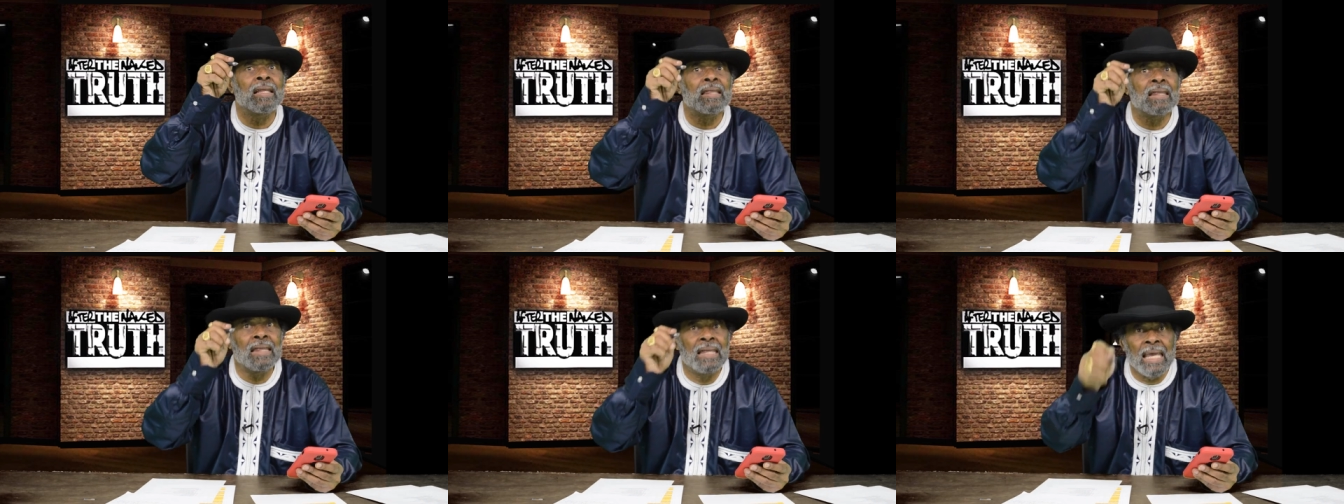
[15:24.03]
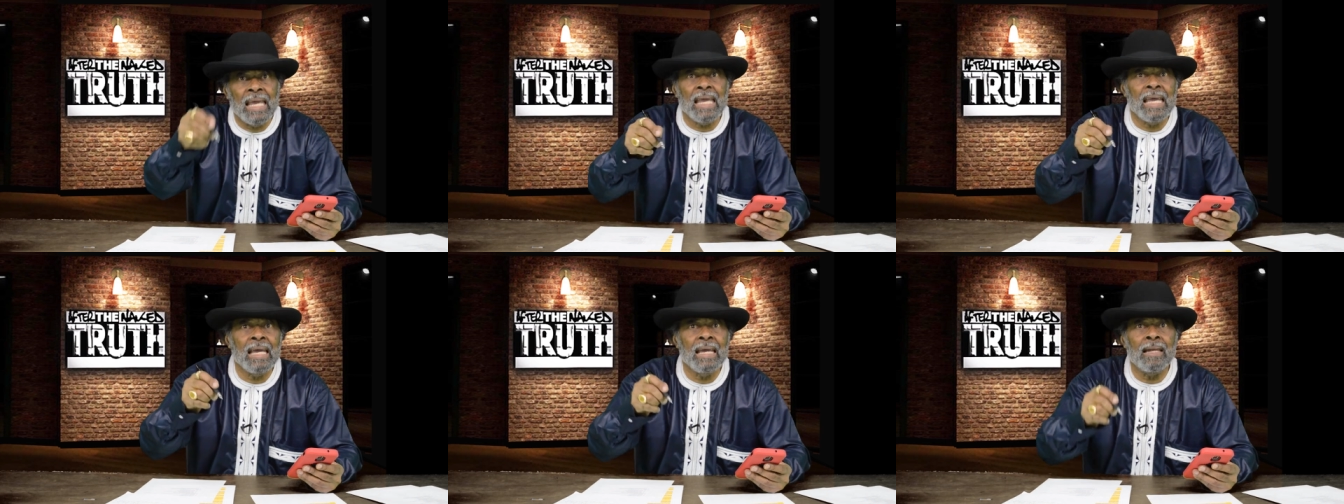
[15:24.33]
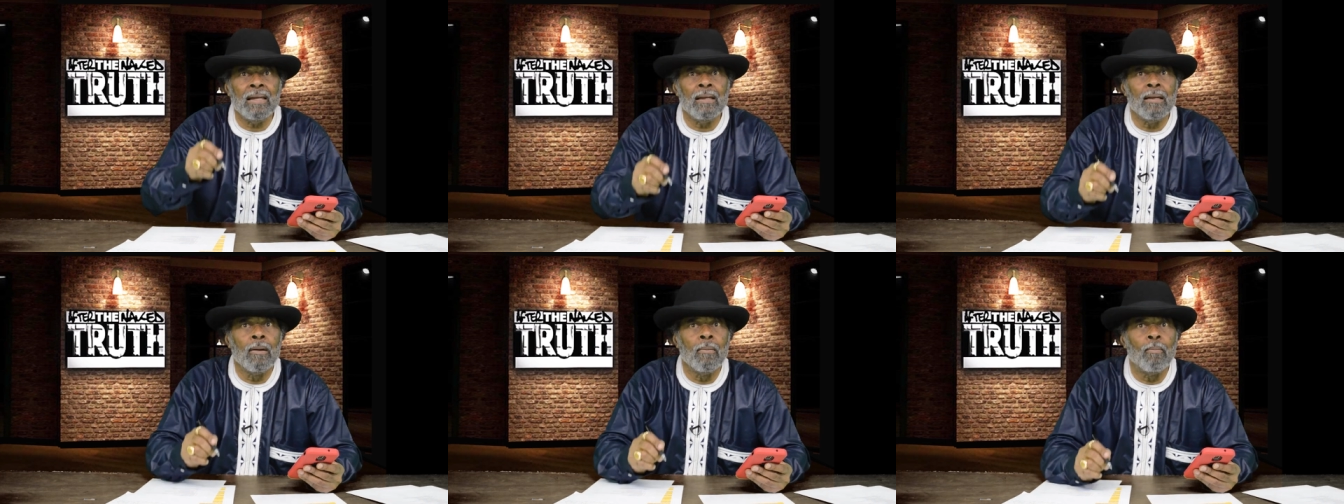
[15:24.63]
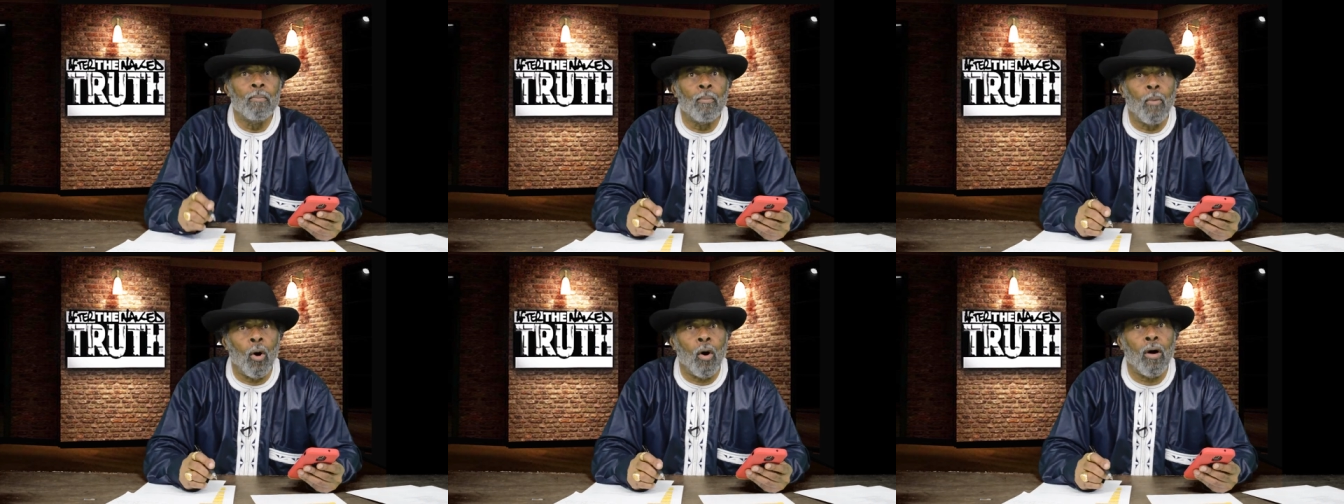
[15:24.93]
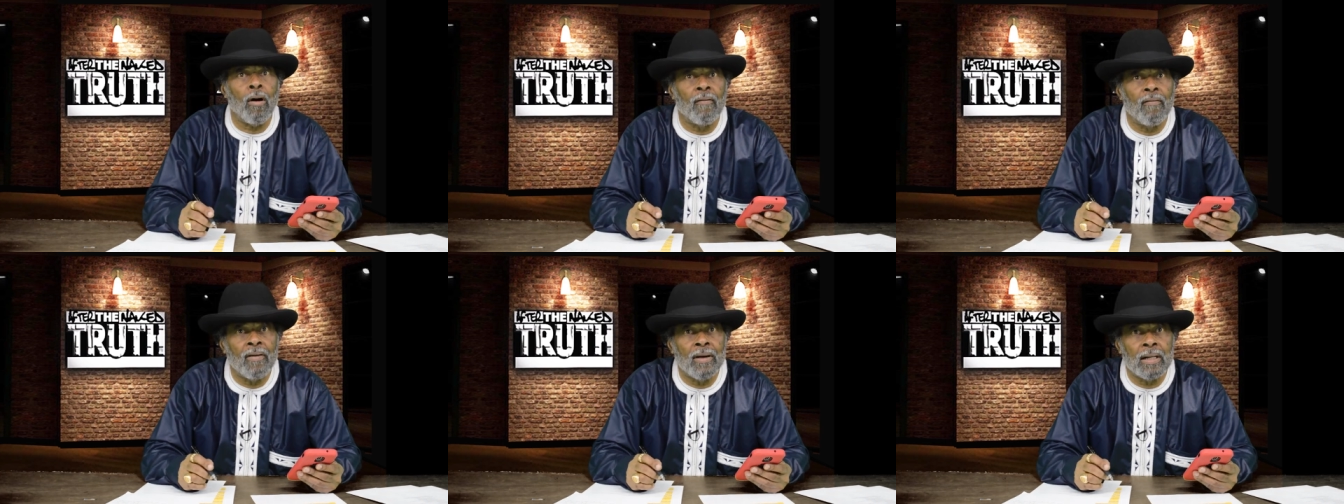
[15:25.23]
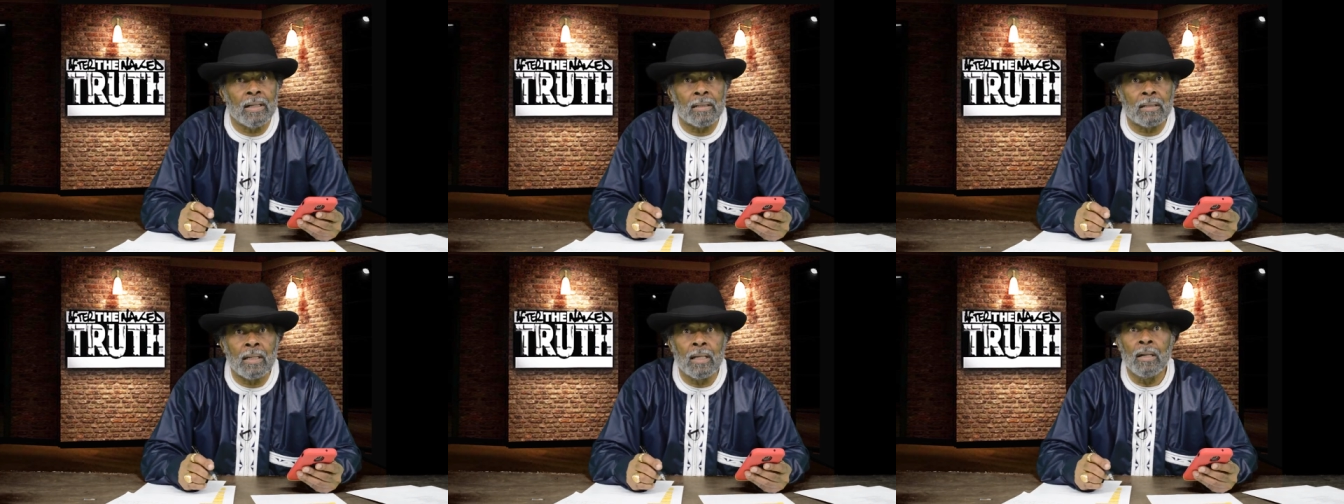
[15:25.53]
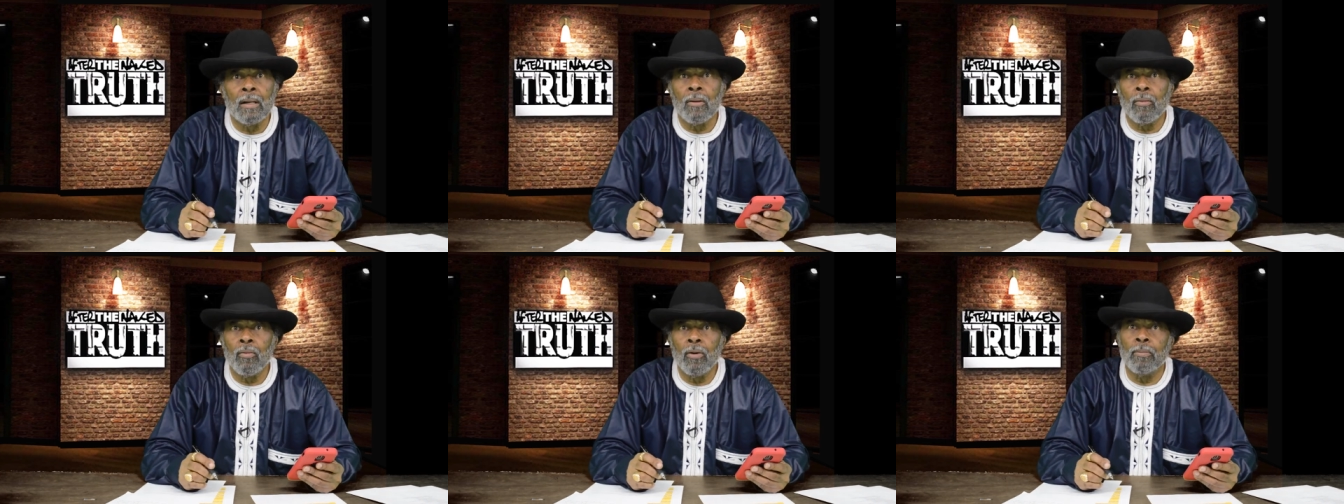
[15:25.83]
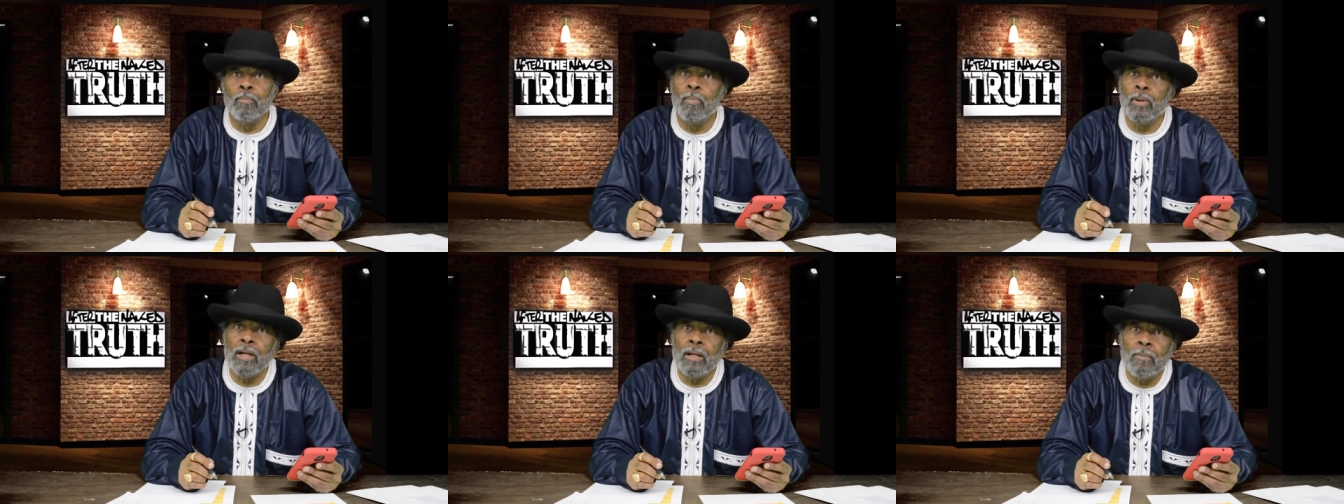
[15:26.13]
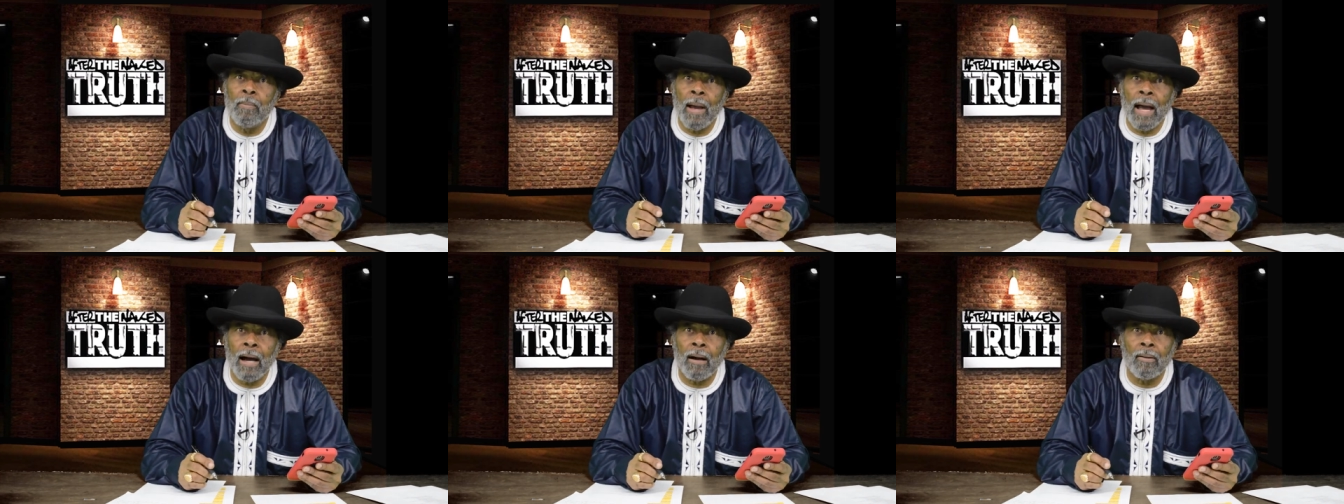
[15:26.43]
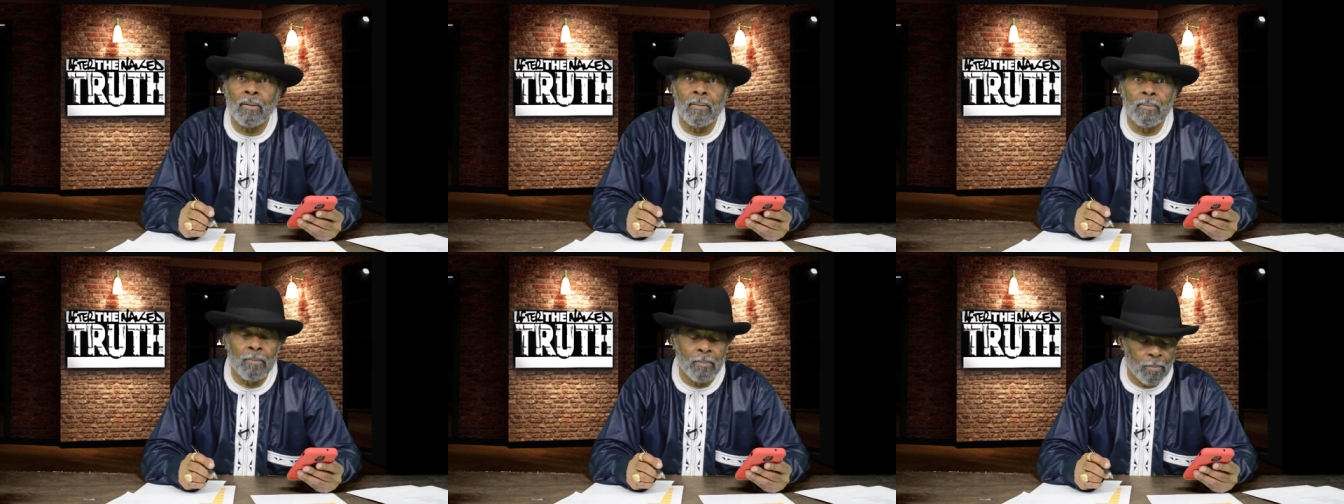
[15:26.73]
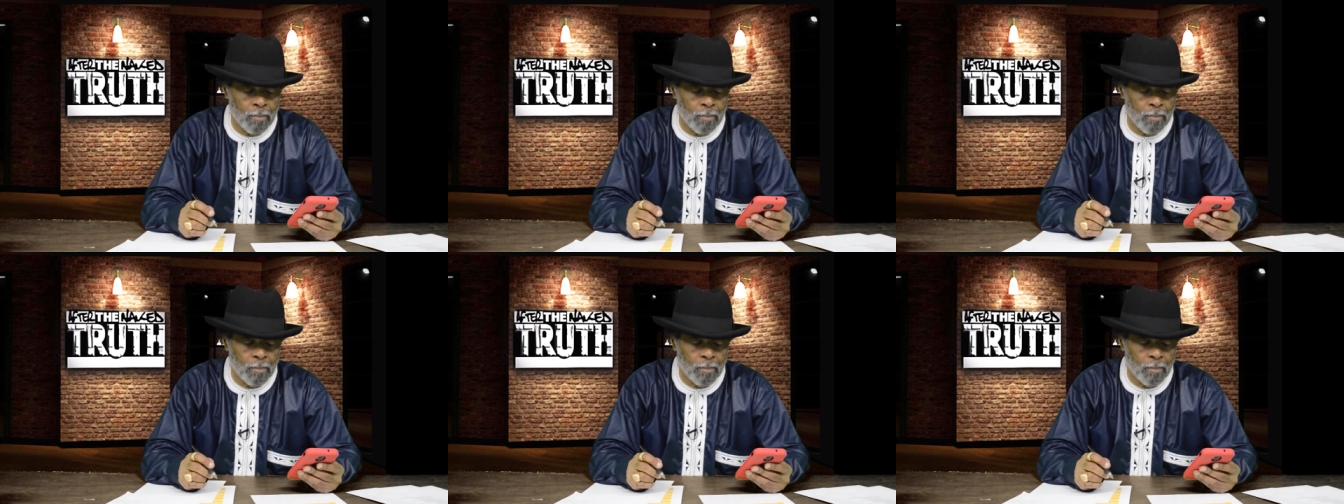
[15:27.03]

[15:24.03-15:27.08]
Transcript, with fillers: then more of us would be about